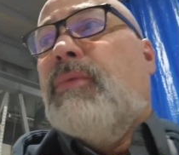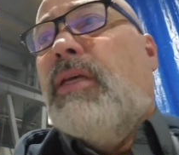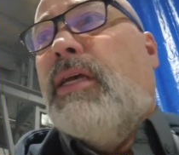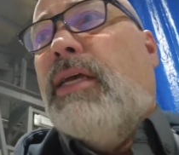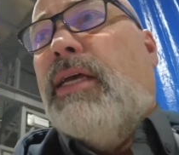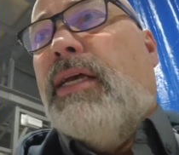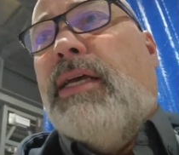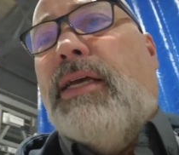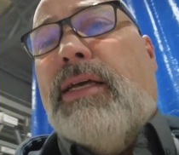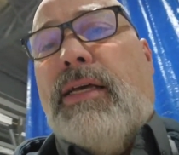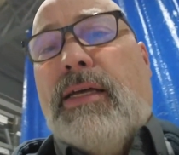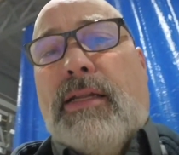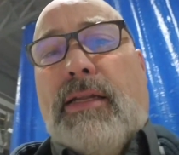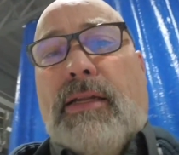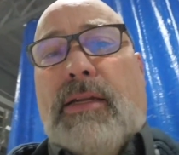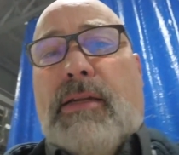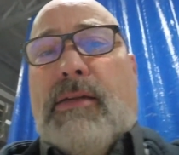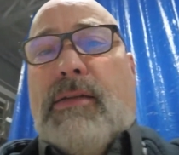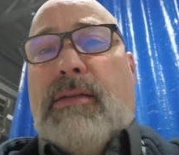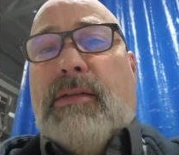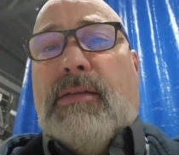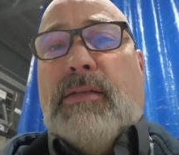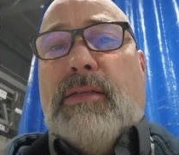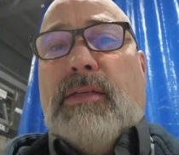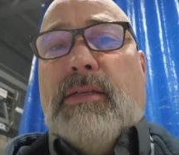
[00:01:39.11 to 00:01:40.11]

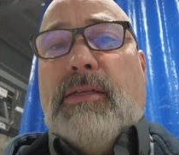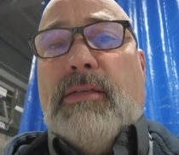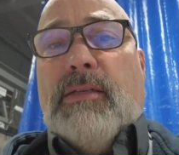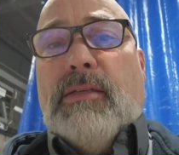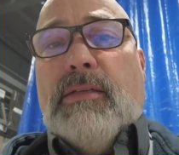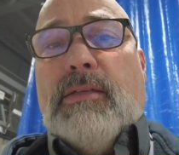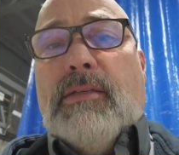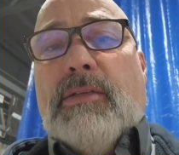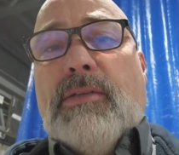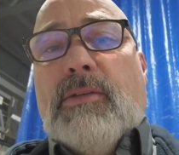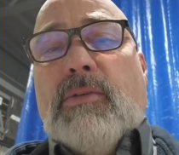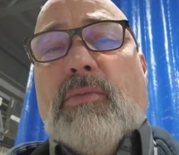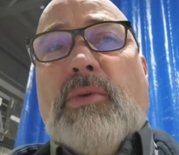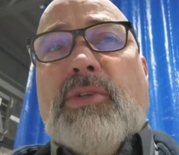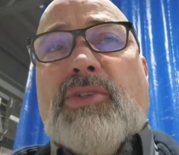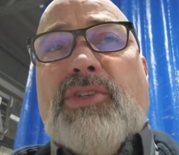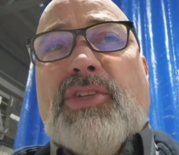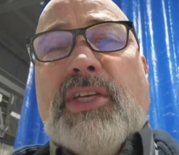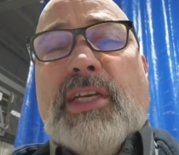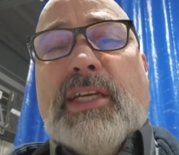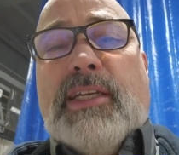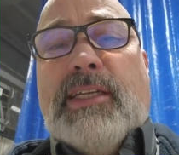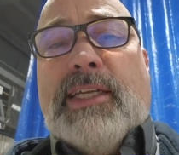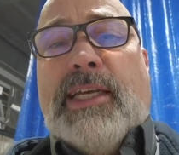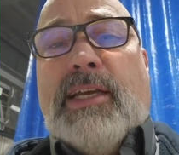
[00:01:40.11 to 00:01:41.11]
And once you
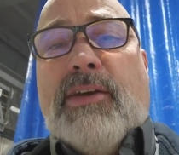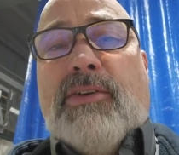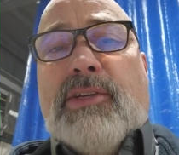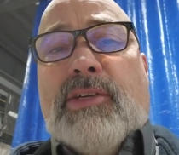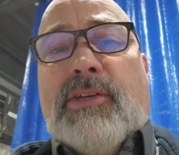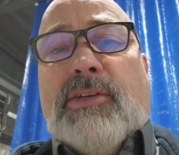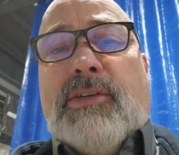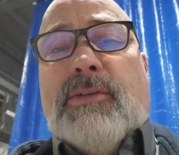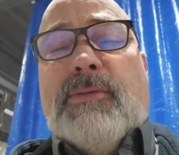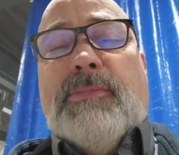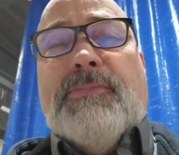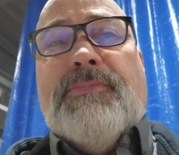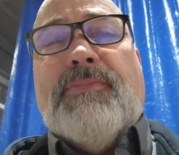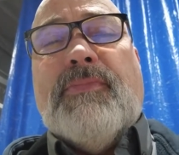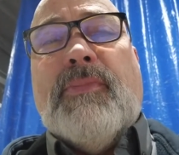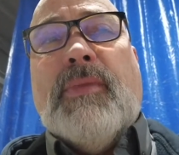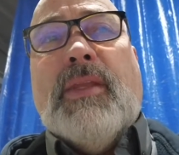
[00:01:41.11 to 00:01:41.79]
get down here,